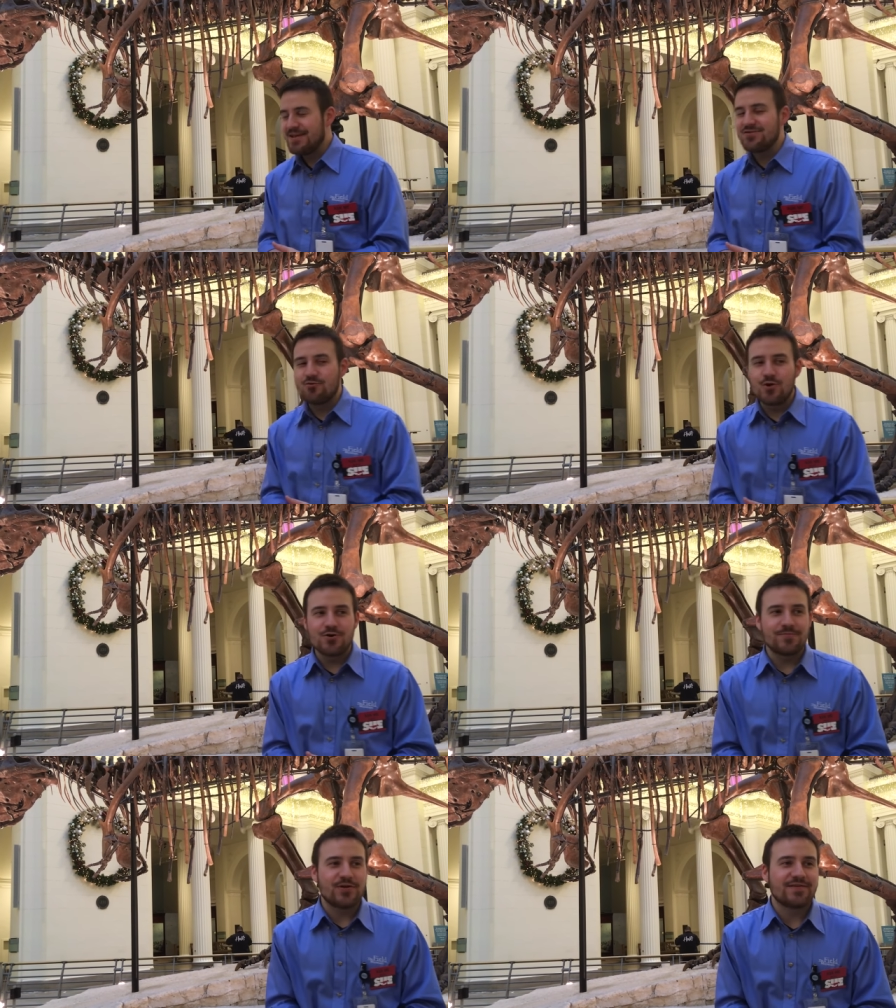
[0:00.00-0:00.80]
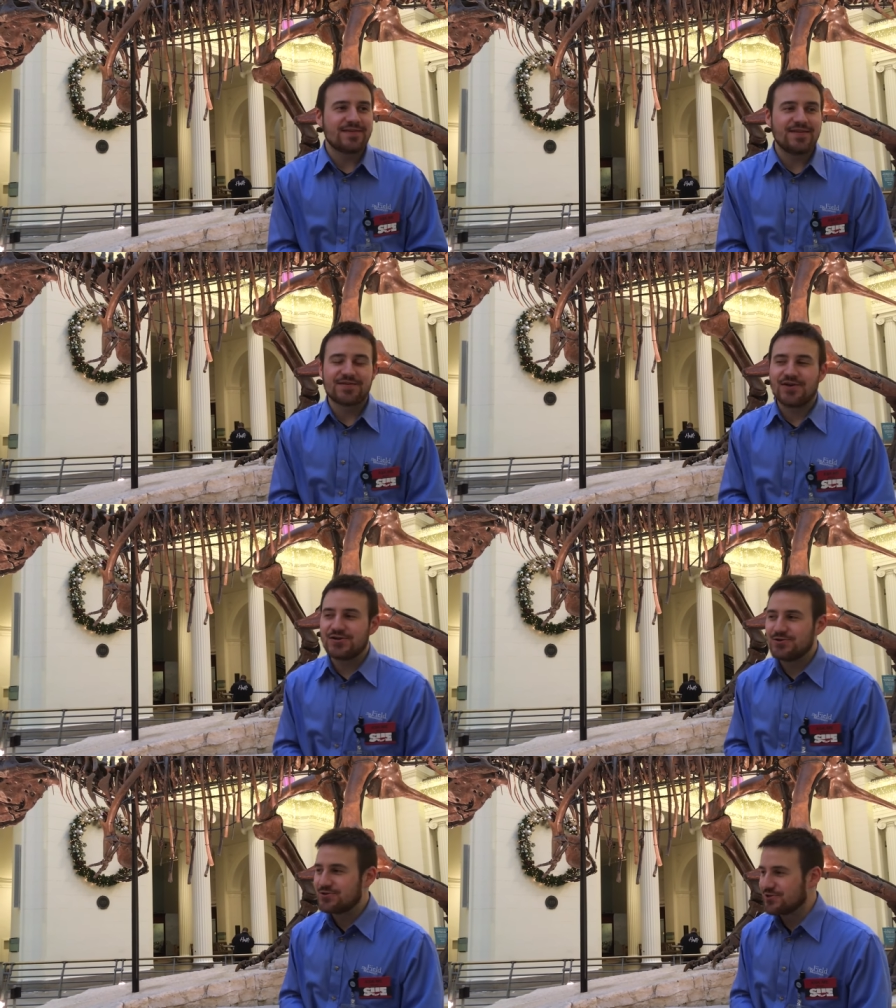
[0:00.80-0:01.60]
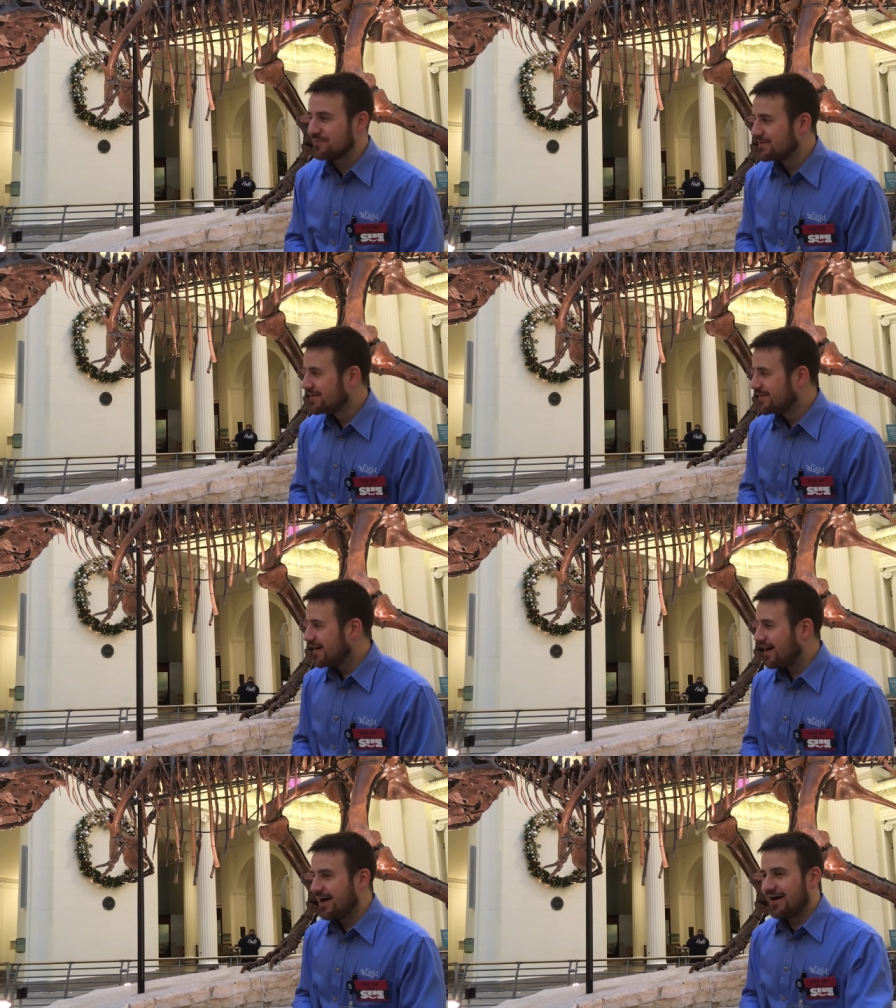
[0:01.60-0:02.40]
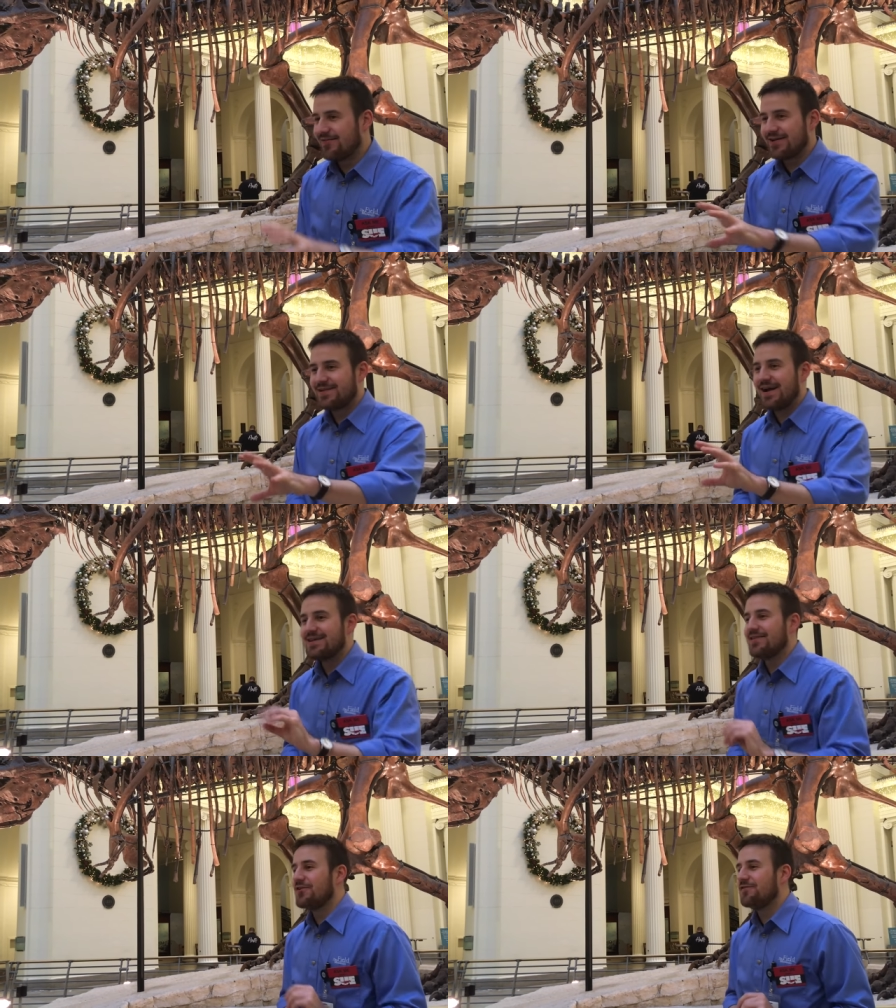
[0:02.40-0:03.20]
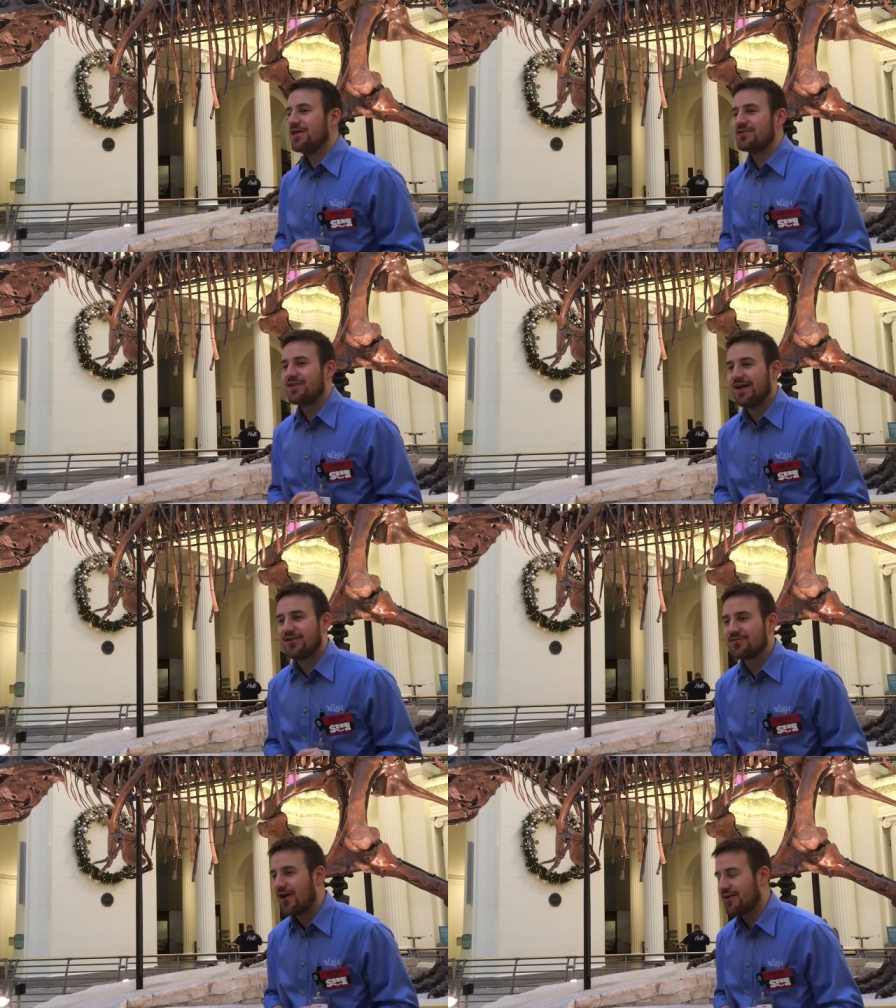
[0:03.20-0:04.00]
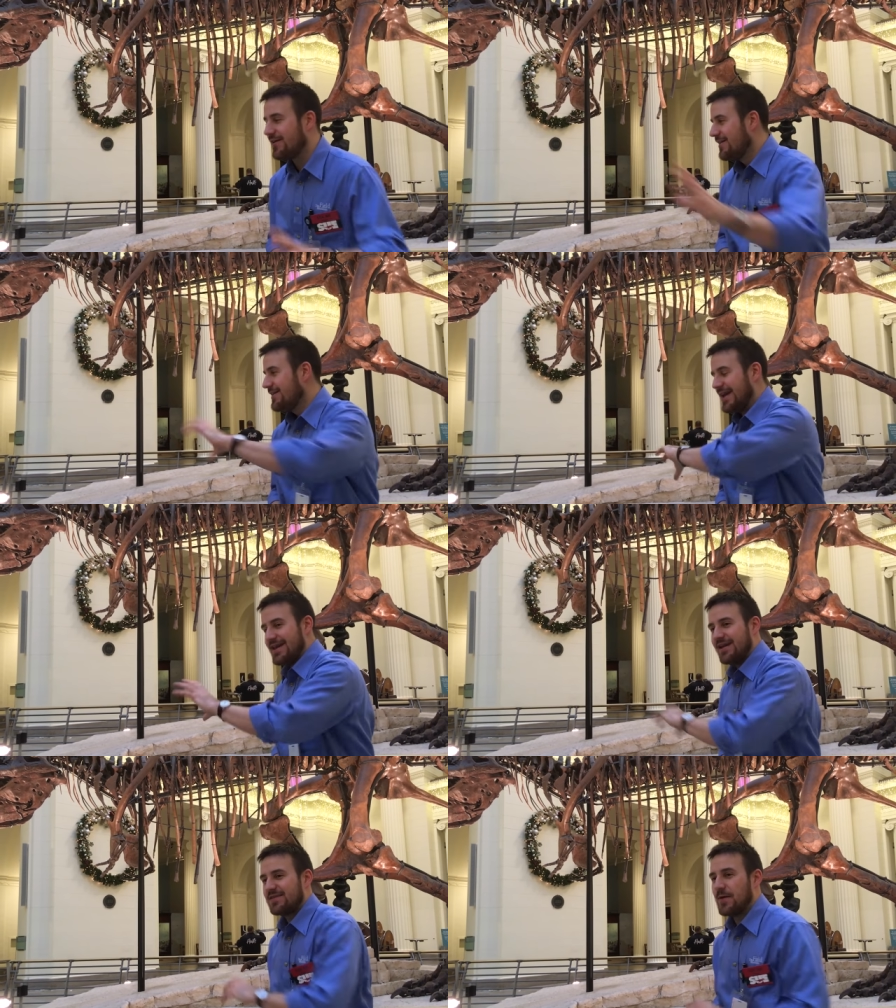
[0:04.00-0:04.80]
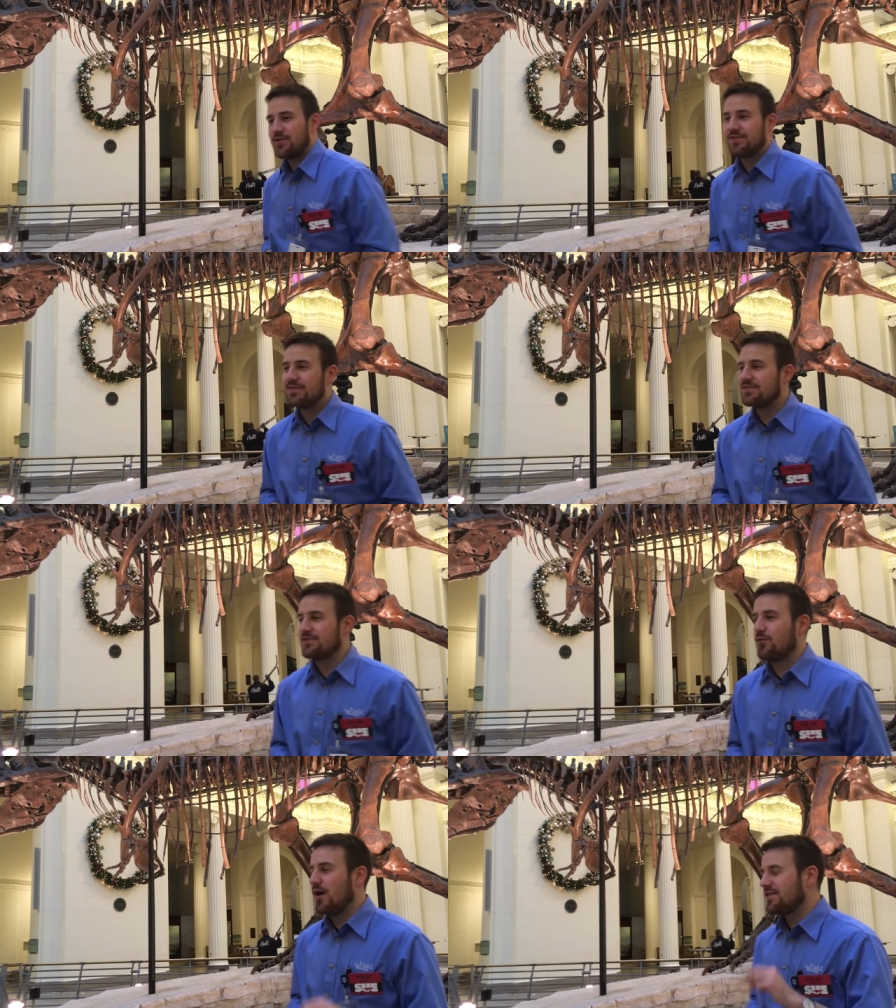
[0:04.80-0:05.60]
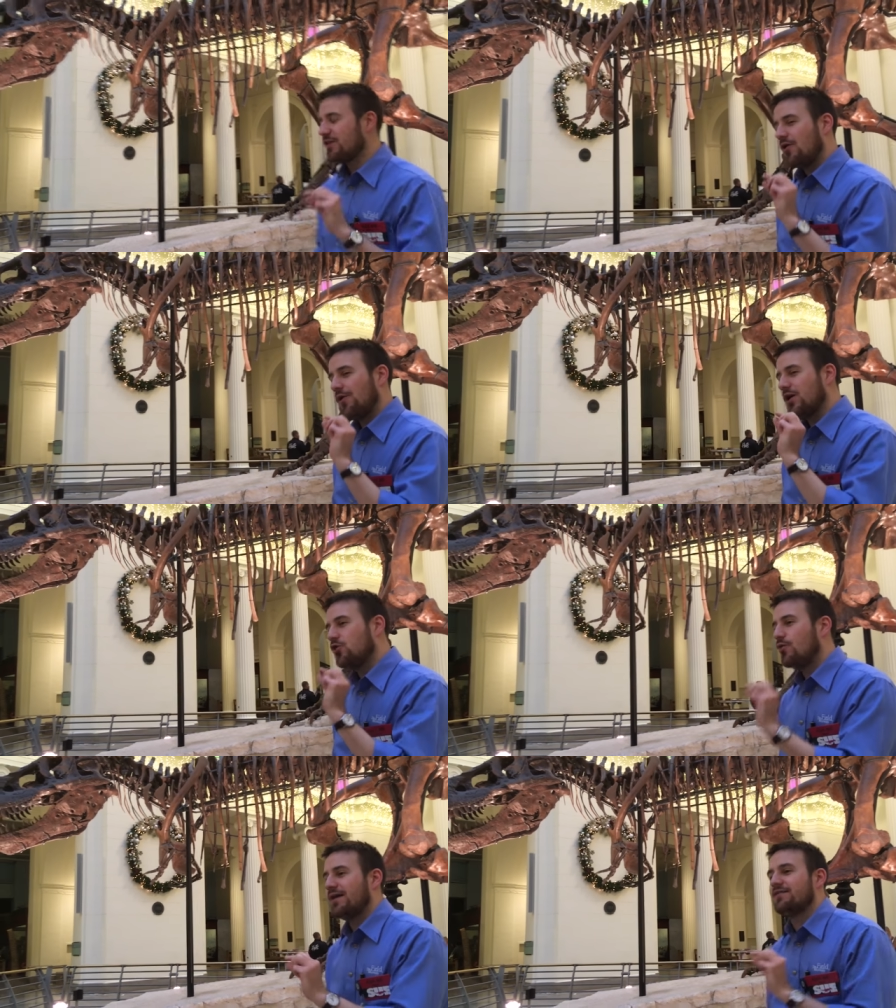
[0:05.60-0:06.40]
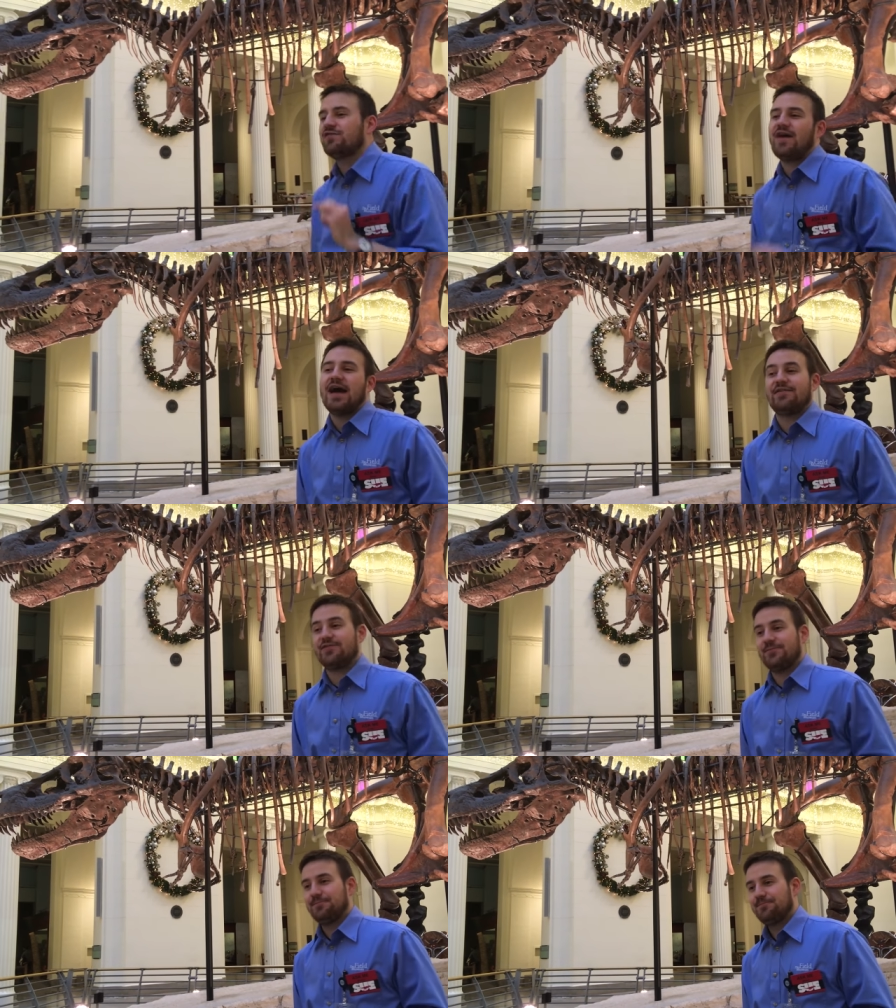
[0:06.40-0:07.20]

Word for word: In the womb, you can see this on YouTube, of a tiny little fetal tiger shark eating its brother and sister that wasn't growing quite as fast.